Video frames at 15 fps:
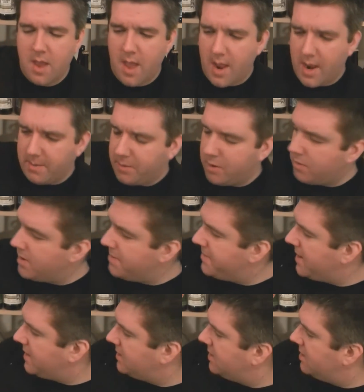and I'm coming
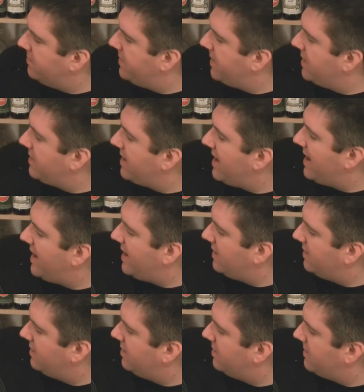back to a beer that I
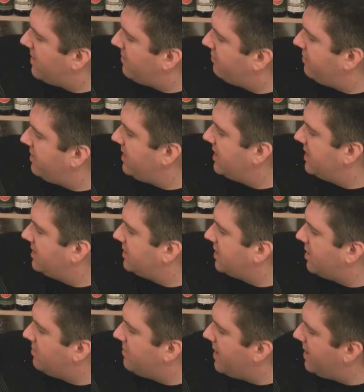had about 3 years
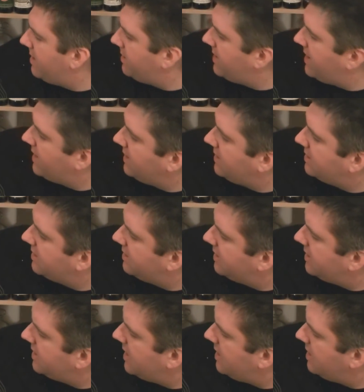ago, nearly to the
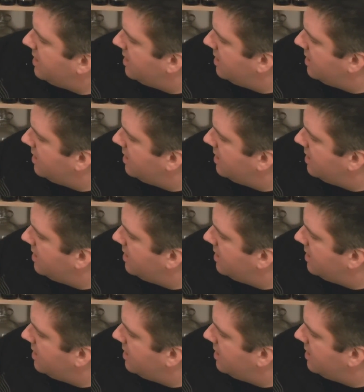day.